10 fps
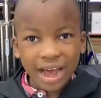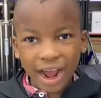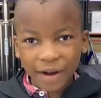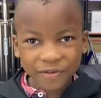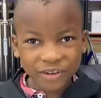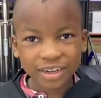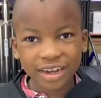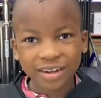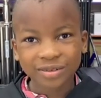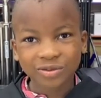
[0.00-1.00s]

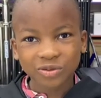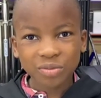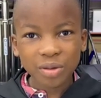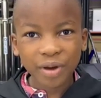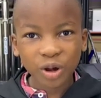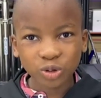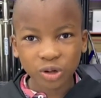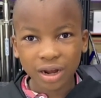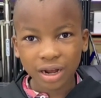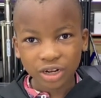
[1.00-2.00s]
Africa, remember who you
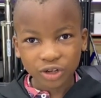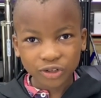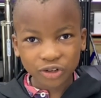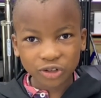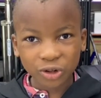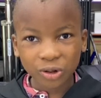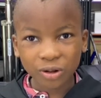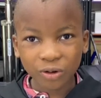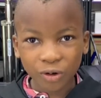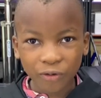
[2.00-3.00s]
are. Treasure your
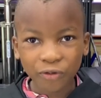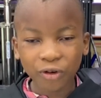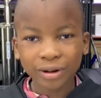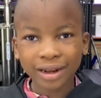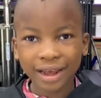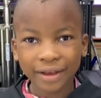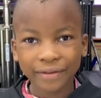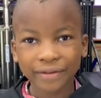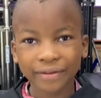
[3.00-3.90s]
love for life.